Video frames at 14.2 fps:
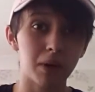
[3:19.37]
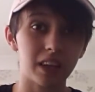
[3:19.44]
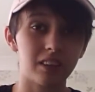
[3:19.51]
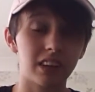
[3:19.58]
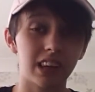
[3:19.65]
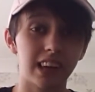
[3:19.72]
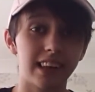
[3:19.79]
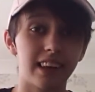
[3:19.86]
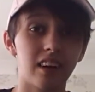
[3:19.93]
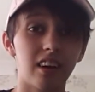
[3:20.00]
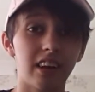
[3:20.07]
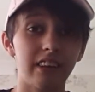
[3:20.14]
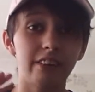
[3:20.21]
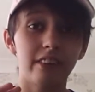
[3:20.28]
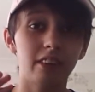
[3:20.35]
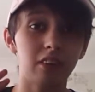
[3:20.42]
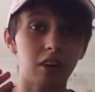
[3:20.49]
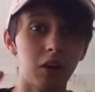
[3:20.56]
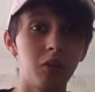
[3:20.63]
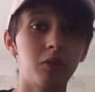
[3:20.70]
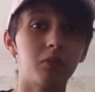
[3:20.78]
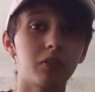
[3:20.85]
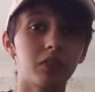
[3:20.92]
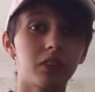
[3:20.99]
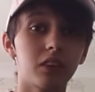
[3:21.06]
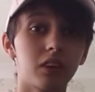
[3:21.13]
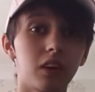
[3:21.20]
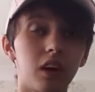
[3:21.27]
basically. I don't,
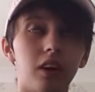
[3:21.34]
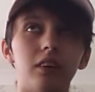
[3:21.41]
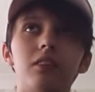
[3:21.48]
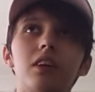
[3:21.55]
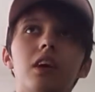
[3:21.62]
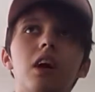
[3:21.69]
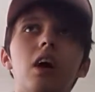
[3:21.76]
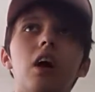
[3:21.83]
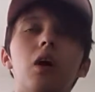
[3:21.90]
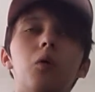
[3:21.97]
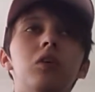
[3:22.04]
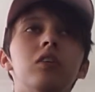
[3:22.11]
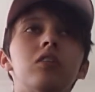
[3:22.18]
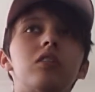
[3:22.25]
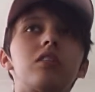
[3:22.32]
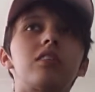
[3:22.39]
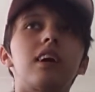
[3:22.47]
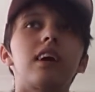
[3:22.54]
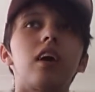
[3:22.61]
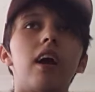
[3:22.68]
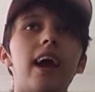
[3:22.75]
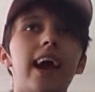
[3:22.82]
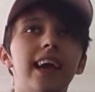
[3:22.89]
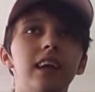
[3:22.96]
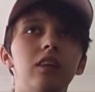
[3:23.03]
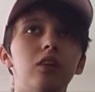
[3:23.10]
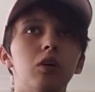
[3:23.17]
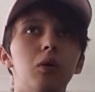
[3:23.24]
I won't say I
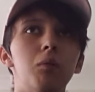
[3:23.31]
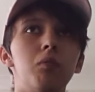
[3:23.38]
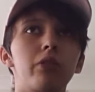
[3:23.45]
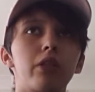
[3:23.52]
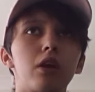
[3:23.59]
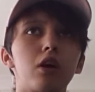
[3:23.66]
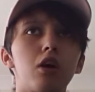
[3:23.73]
hate them,